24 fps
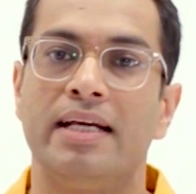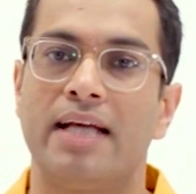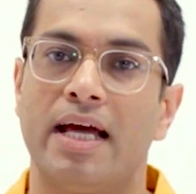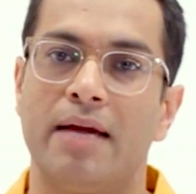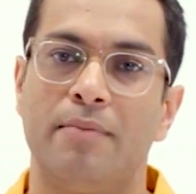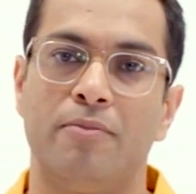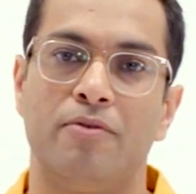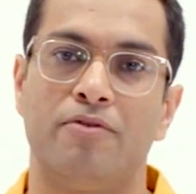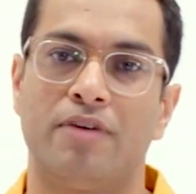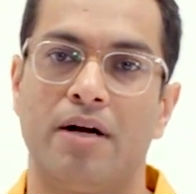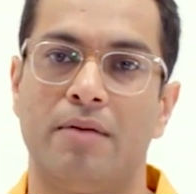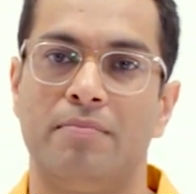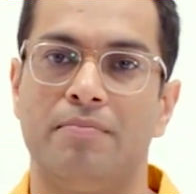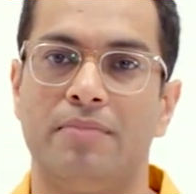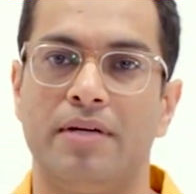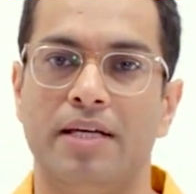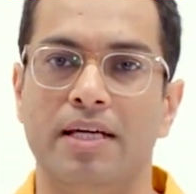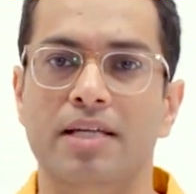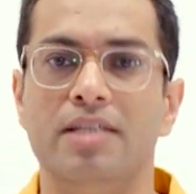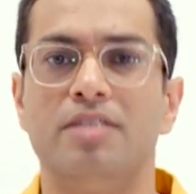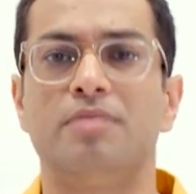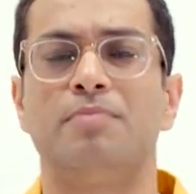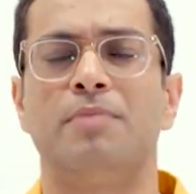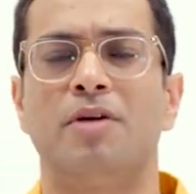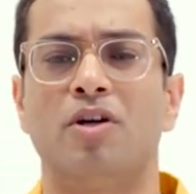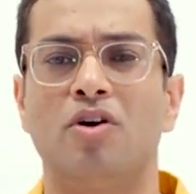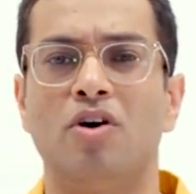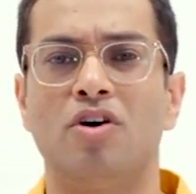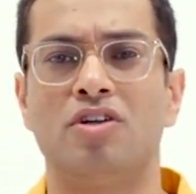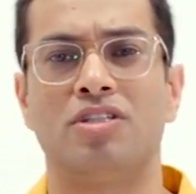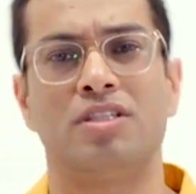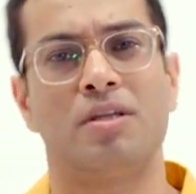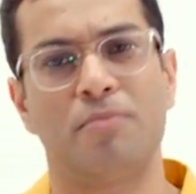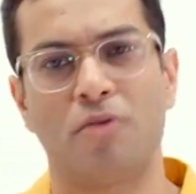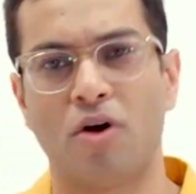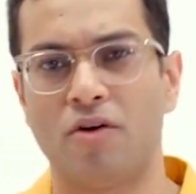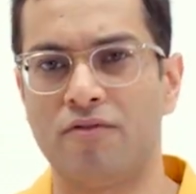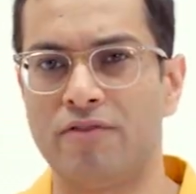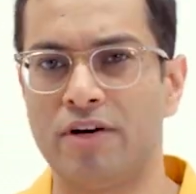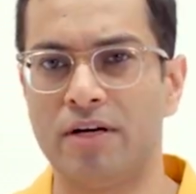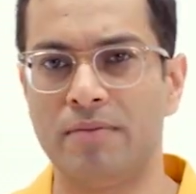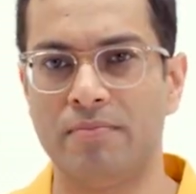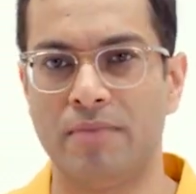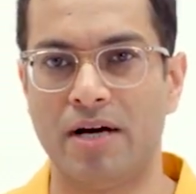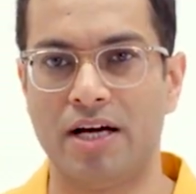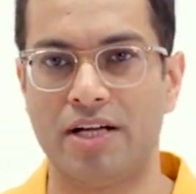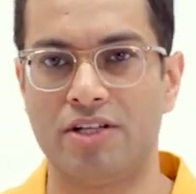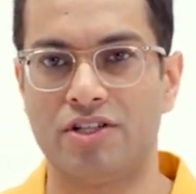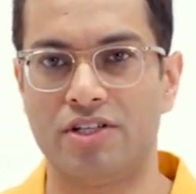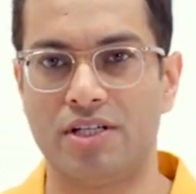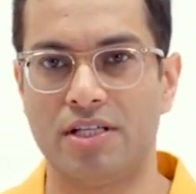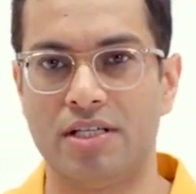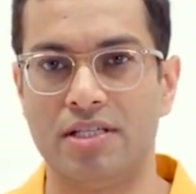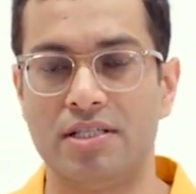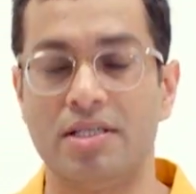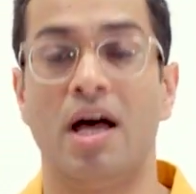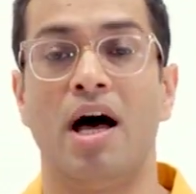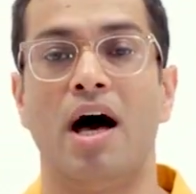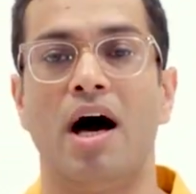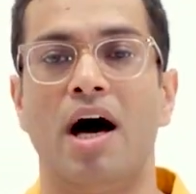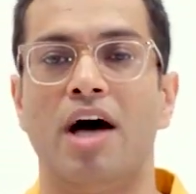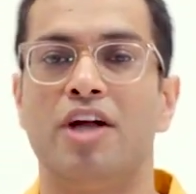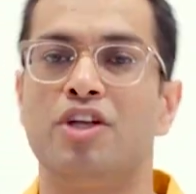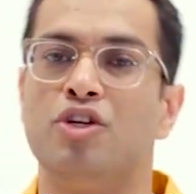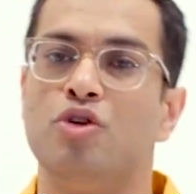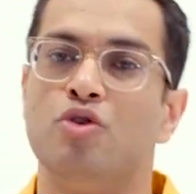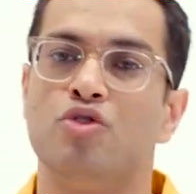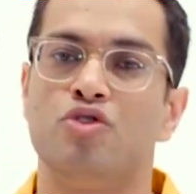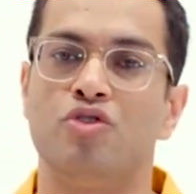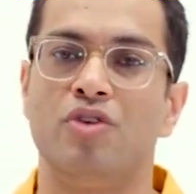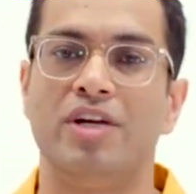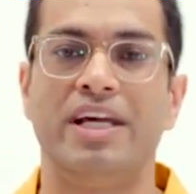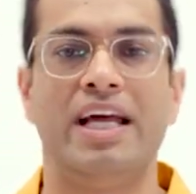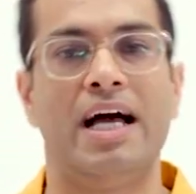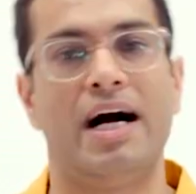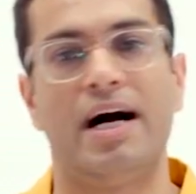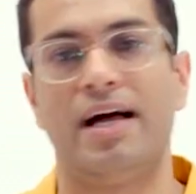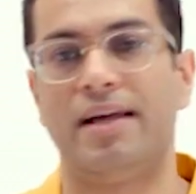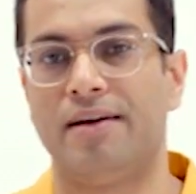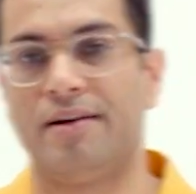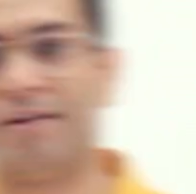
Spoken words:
type of companies because the profit margins are usually higher.